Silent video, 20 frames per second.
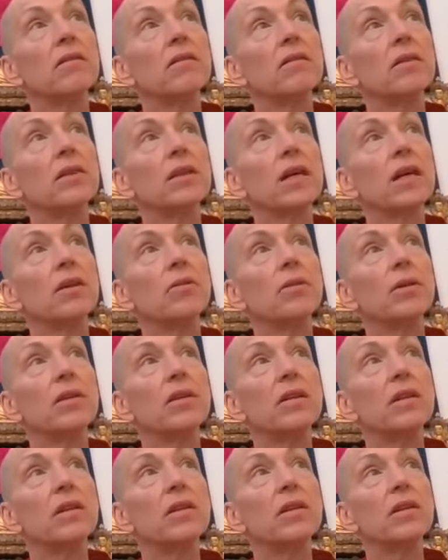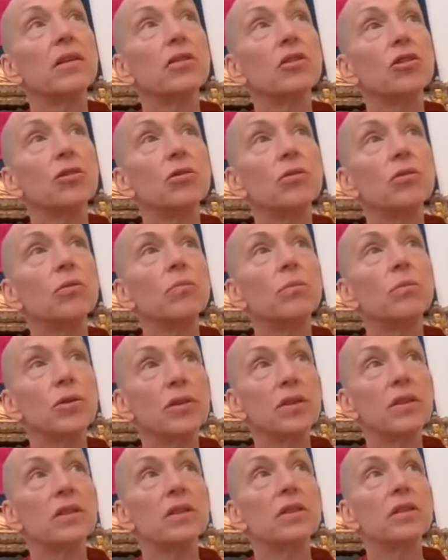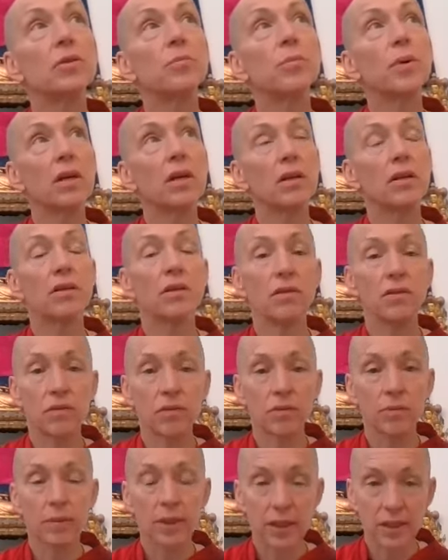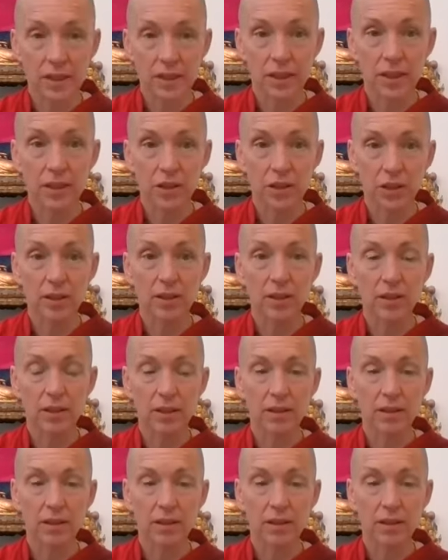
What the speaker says: Now, within a true Buddhist path of meditation,